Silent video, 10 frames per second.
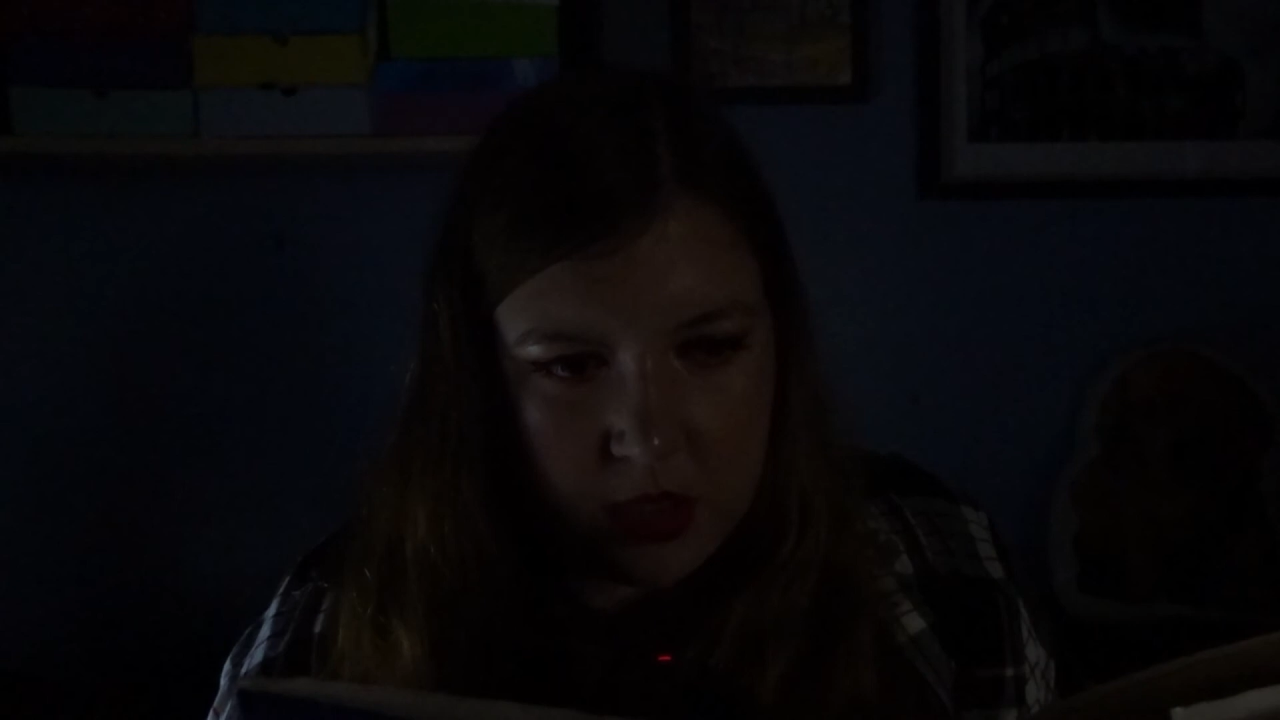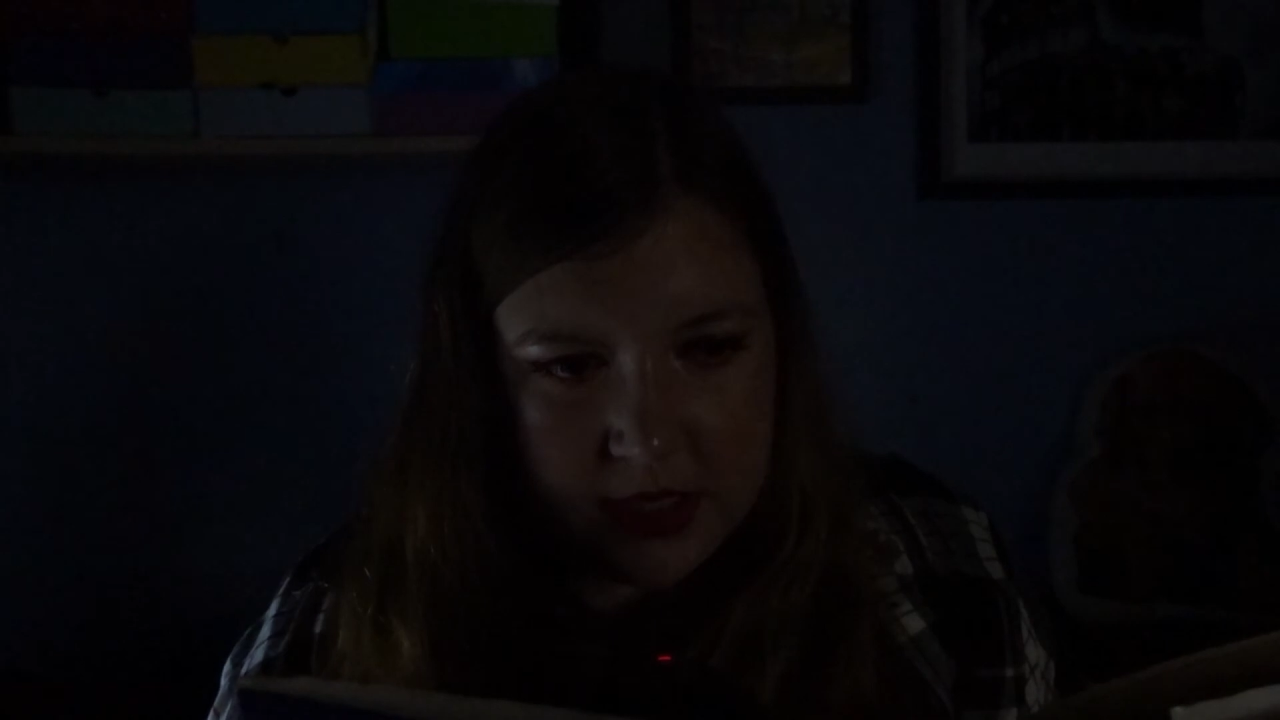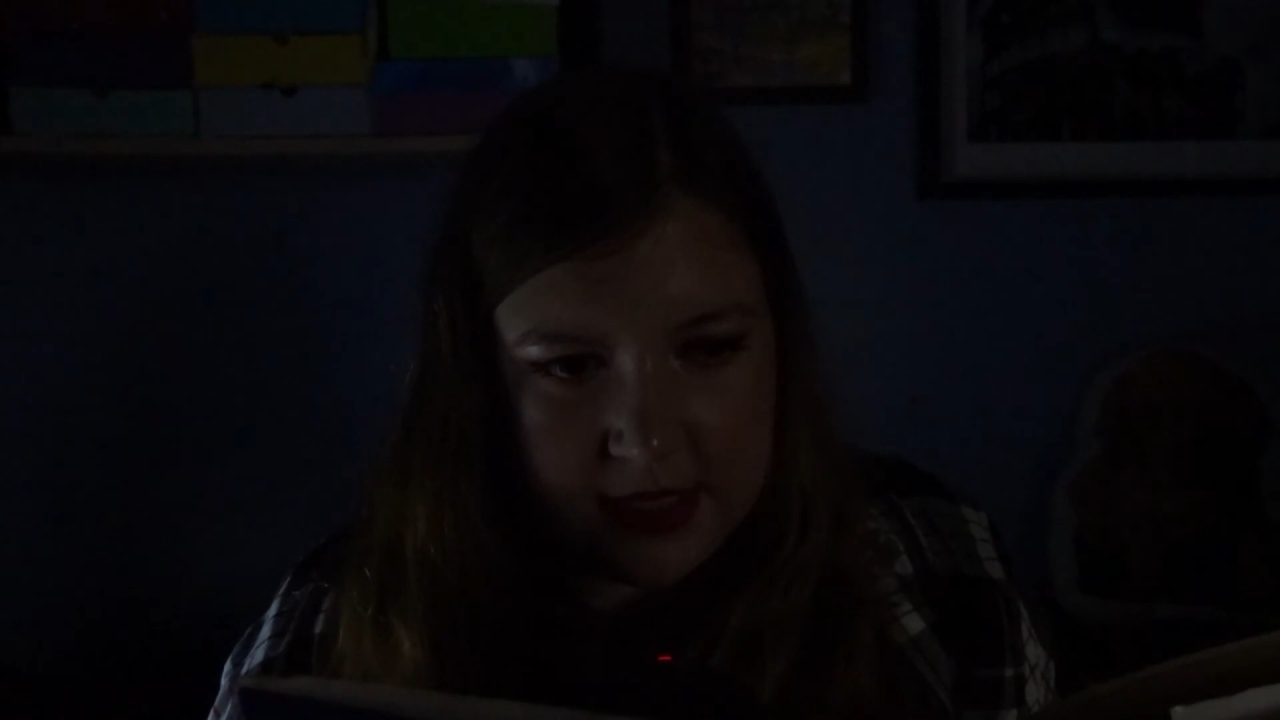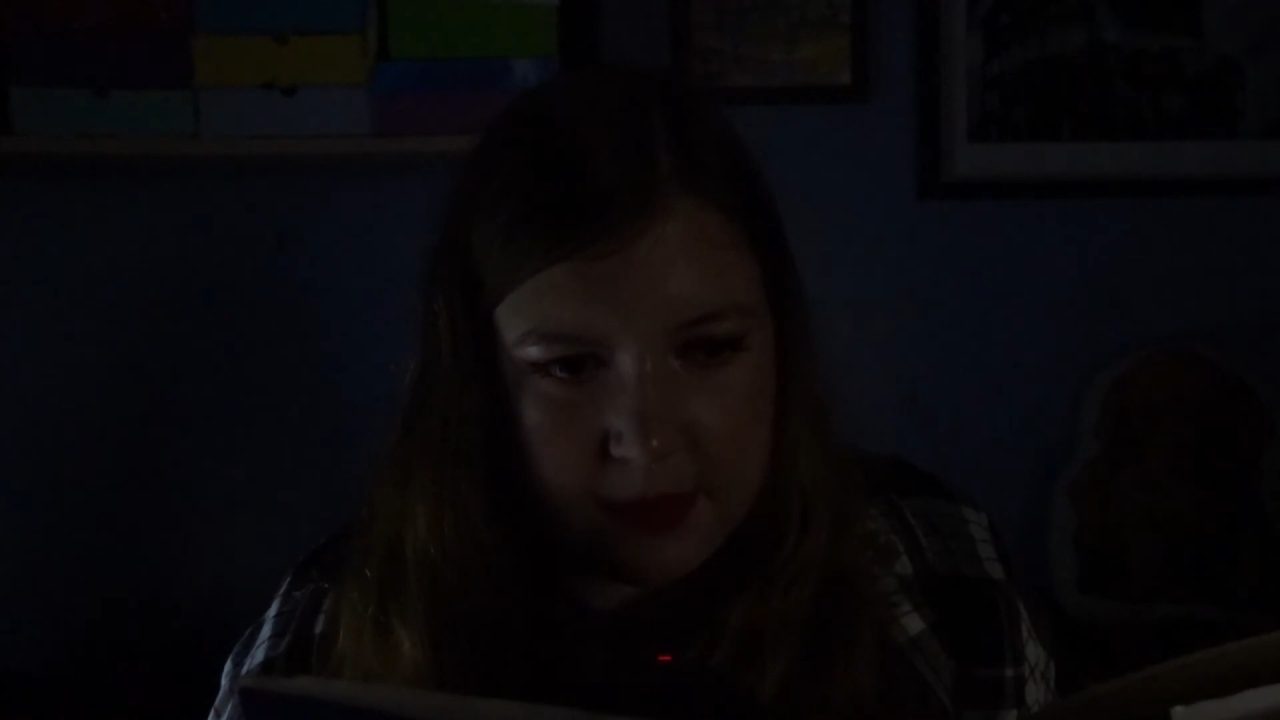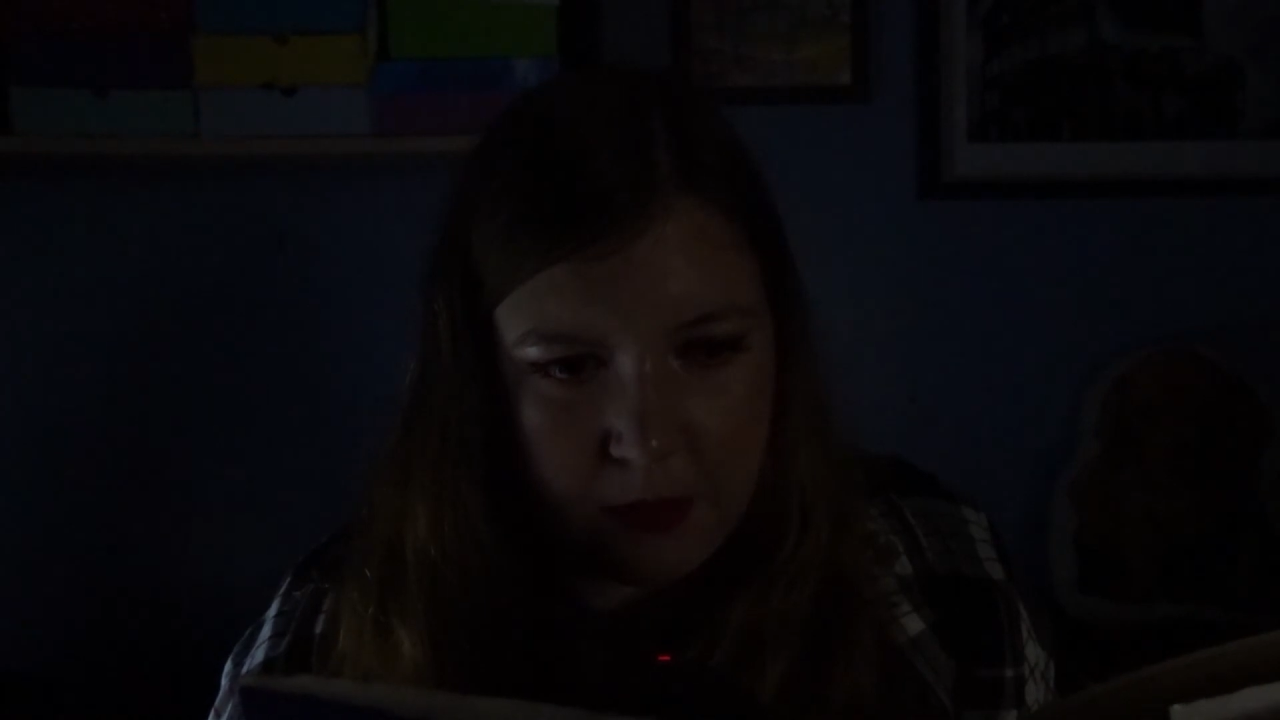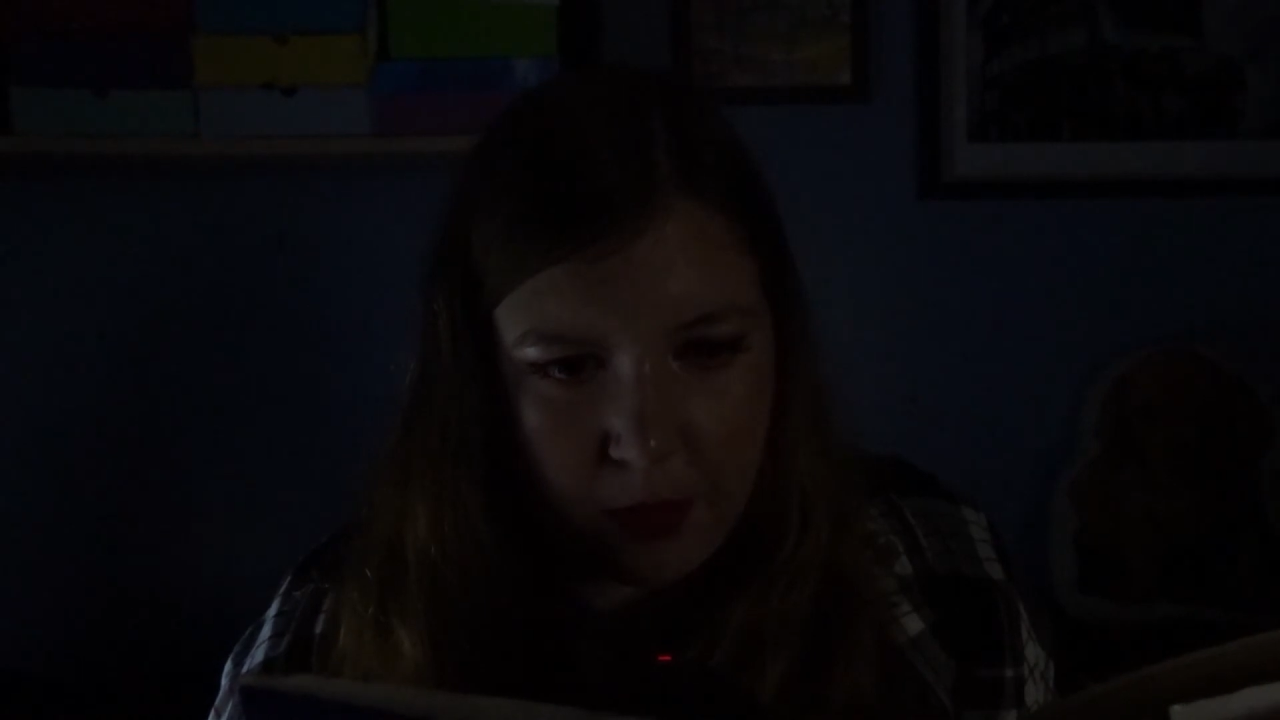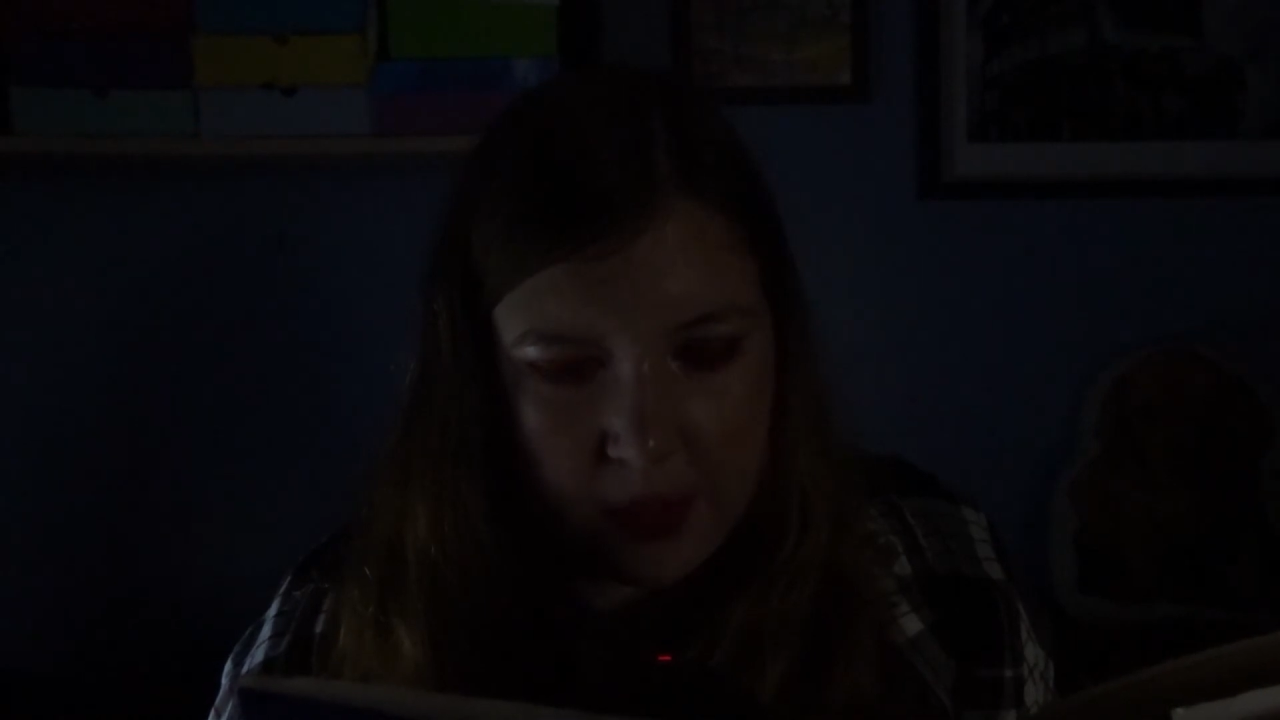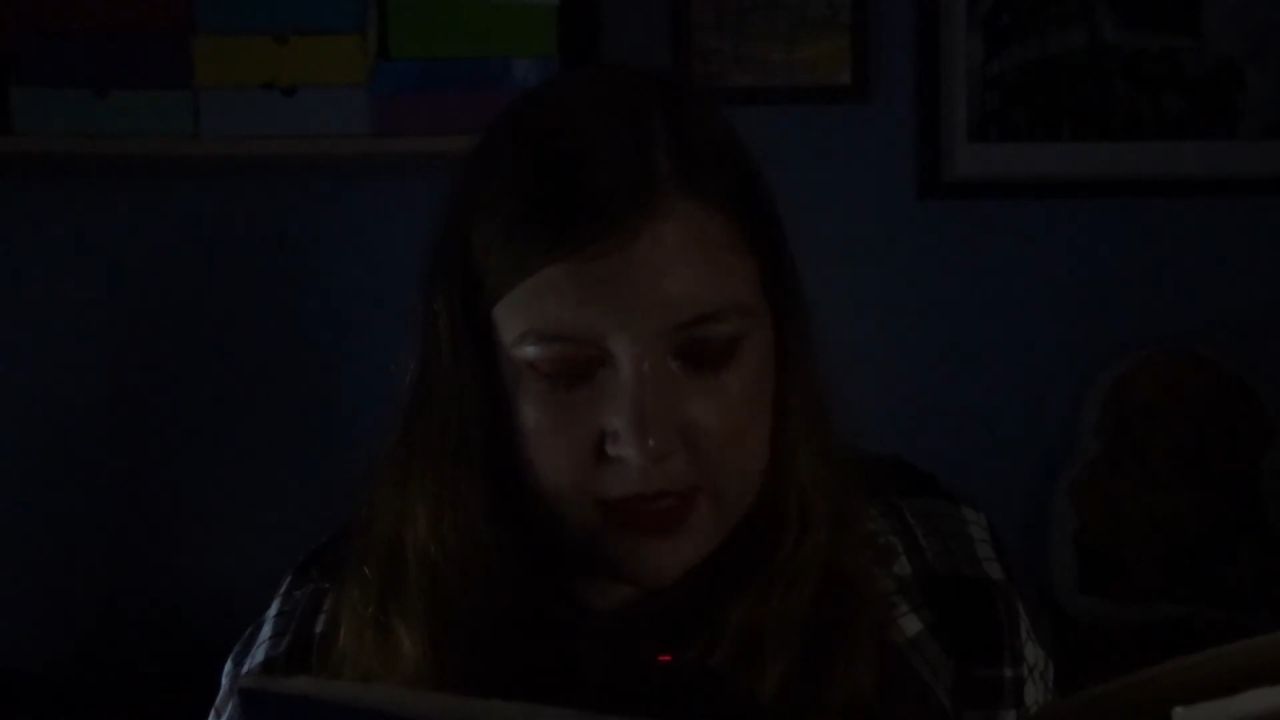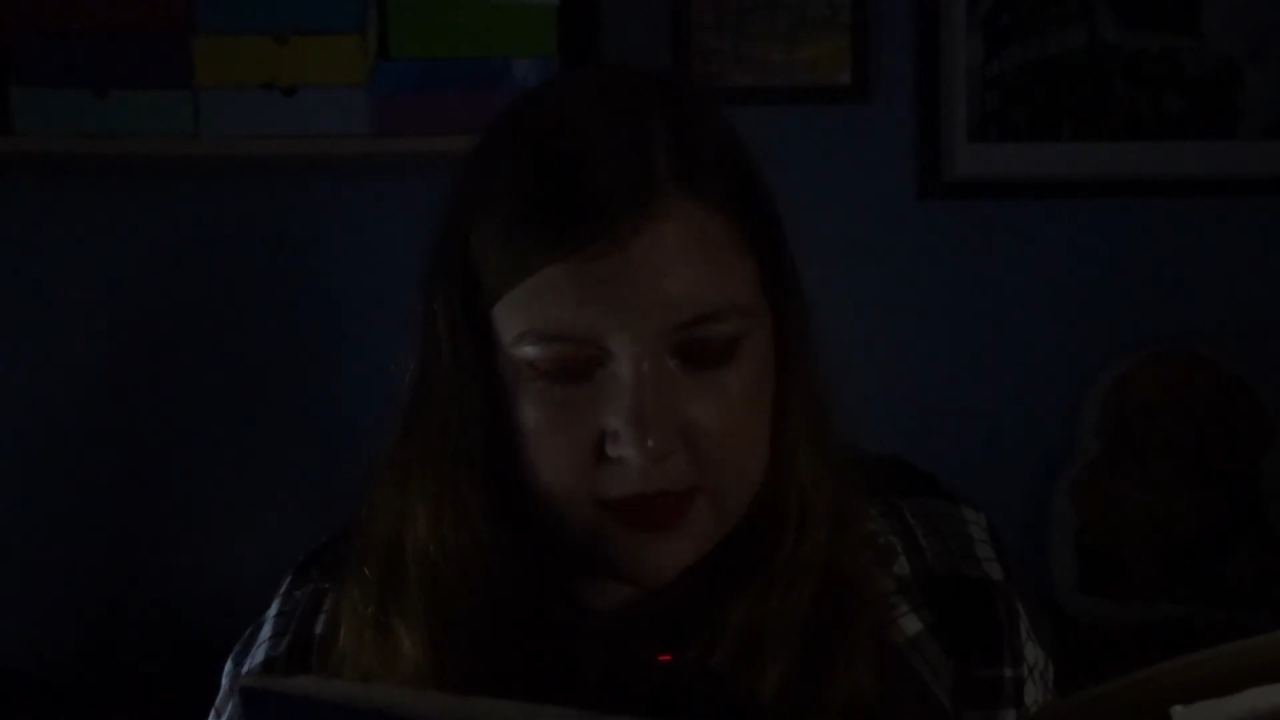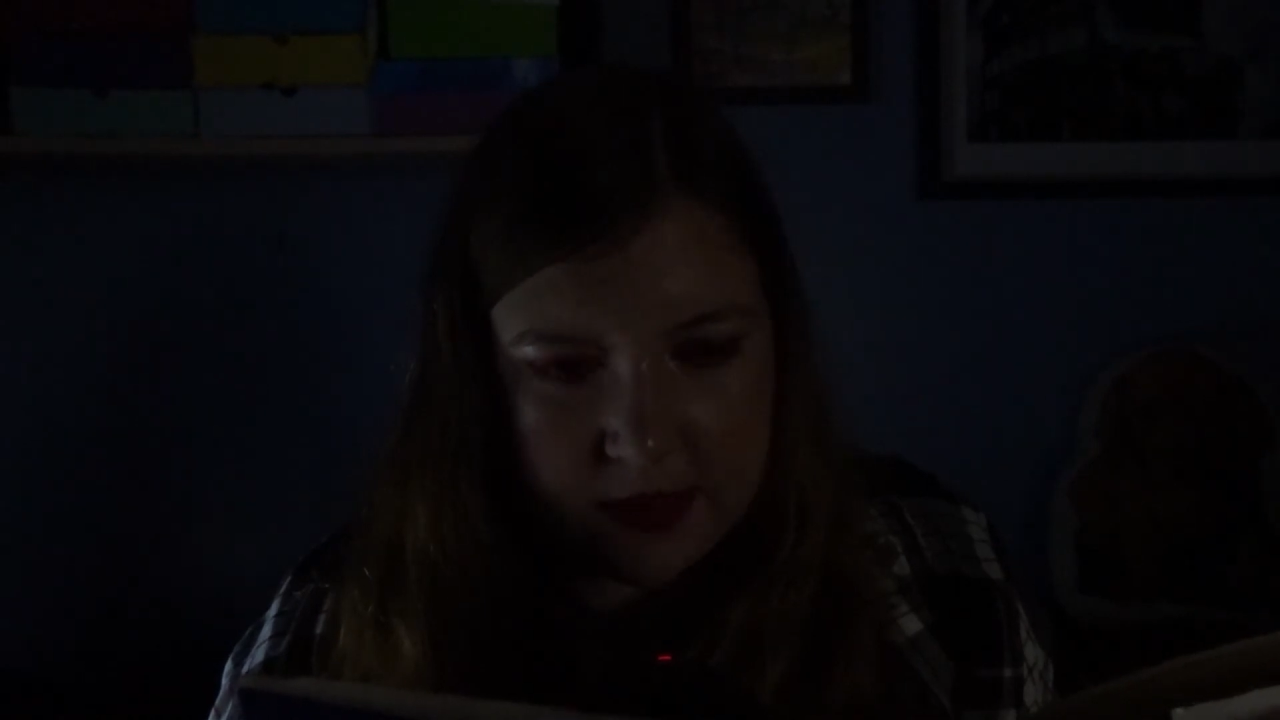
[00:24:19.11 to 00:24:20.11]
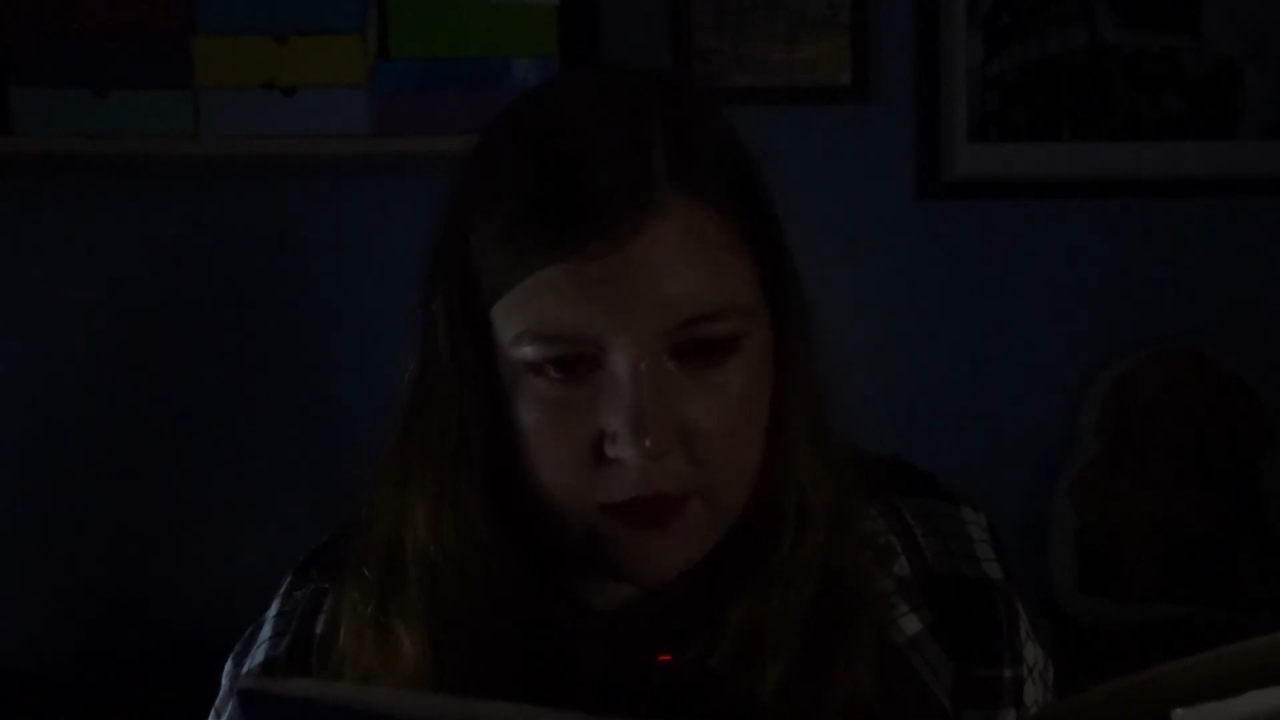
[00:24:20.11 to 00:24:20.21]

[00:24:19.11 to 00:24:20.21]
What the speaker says: than 10 points,